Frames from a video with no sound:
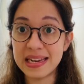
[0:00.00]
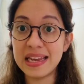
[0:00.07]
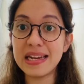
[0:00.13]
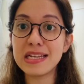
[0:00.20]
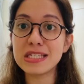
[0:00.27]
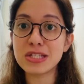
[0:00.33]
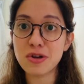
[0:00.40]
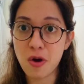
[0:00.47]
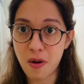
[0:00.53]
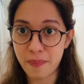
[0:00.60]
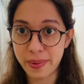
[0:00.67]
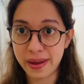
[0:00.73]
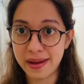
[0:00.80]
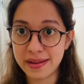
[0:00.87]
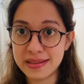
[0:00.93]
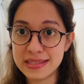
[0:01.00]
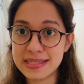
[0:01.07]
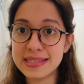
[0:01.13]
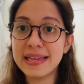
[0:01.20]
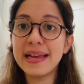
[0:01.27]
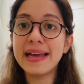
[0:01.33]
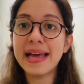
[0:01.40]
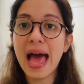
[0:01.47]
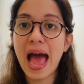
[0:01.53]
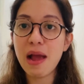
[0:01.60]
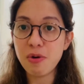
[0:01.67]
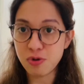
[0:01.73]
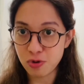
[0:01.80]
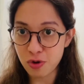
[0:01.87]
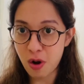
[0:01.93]
It is not because I
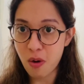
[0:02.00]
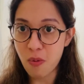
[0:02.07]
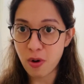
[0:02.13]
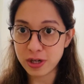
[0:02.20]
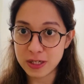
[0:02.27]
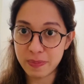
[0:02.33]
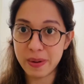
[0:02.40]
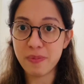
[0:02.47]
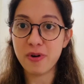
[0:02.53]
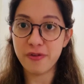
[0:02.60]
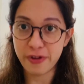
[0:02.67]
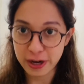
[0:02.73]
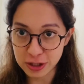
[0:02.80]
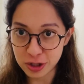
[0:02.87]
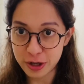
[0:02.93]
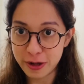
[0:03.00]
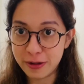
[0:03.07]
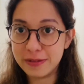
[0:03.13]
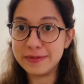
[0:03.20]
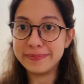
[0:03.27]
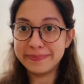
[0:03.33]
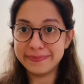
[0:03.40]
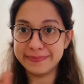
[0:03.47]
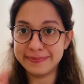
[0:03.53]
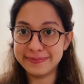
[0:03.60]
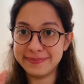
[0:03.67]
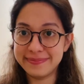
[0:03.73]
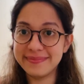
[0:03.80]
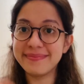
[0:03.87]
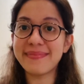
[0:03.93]
do not want to be professional.
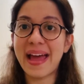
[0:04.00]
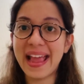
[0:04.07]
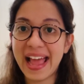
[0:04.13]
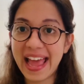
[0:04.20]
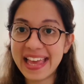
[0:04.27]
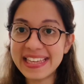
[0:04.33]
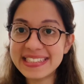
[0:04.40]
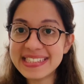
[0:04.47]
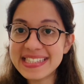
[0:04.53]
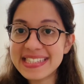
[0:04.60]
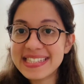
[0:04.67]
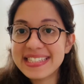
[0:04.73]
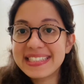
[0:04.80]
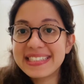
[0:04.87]
Bye, guys.